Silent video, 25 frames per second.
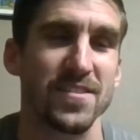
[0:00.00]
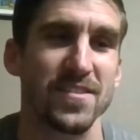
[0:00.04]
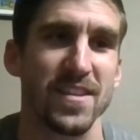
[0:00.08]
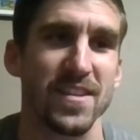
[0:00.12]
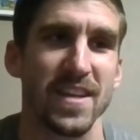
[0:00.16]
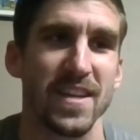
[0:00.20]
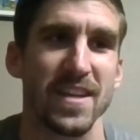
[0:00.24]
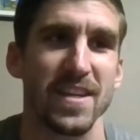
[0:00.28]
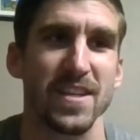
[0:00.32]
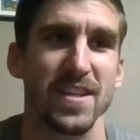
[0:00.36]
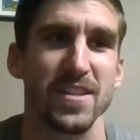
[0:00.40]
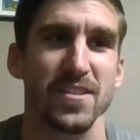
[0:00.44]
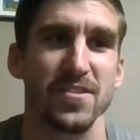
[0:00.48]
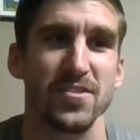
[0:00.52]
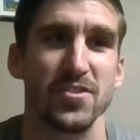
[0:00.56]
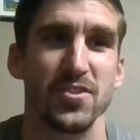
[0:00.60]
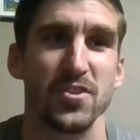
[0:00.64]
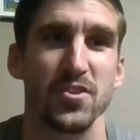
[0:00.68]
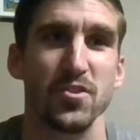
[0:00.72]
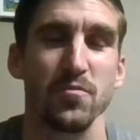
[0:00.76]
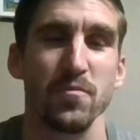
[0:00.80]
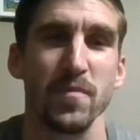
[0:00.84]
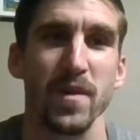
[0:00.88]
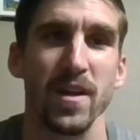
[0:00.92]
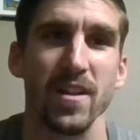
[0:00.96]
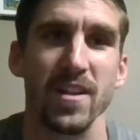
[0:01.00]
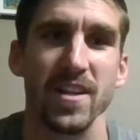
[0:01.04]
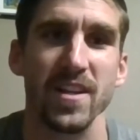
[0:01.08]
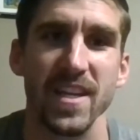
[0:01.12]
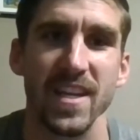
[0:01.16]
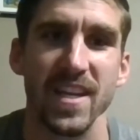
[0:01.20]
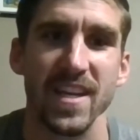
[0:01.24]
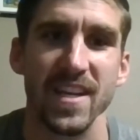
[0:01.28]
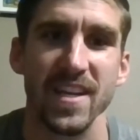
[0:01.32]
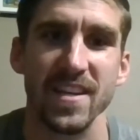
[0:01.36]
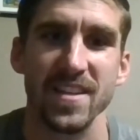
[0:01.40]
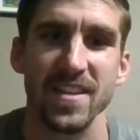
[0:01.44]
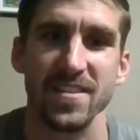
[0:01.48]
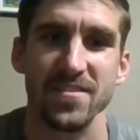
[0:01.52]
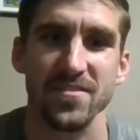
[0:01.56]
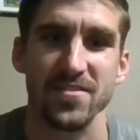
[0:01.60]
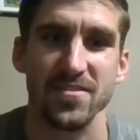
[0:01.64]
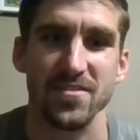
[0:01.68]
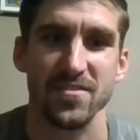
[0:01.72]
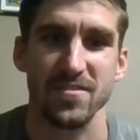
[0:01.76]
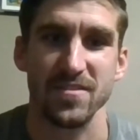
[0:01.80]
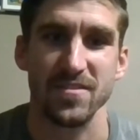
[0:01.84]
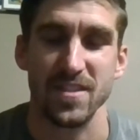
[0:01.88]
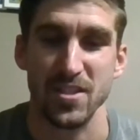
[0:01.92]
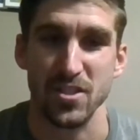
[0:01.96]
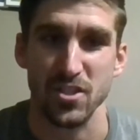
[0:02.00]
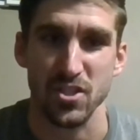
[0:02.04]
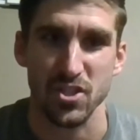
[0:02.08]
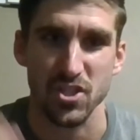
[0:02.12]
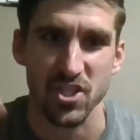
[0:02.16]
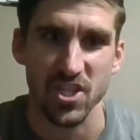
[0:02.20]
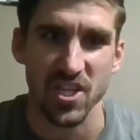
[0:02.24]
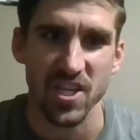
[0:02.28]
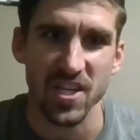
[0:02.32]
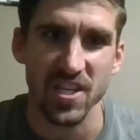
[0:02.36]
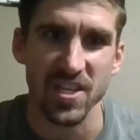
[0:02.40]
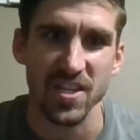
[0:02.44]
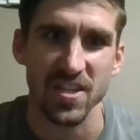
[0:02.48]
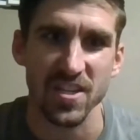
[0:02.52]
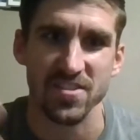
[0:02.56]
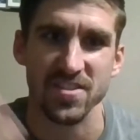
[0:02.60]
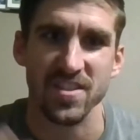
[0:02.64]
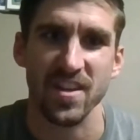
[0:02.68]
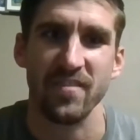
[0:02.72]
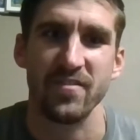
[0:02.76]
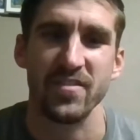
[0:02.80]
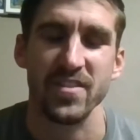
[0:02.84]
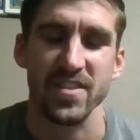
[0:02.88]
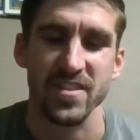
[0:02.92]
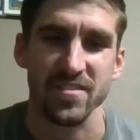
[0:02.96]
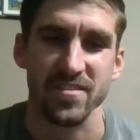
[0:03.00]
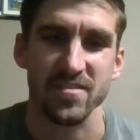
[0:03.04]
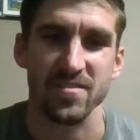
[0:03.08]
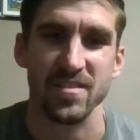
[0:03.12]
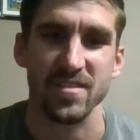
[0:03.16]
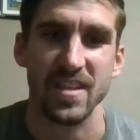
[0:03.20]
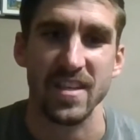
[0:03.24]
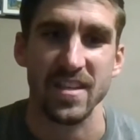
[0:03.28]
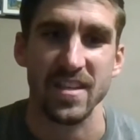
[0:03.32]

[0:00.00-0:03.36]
in his humility and the genius of his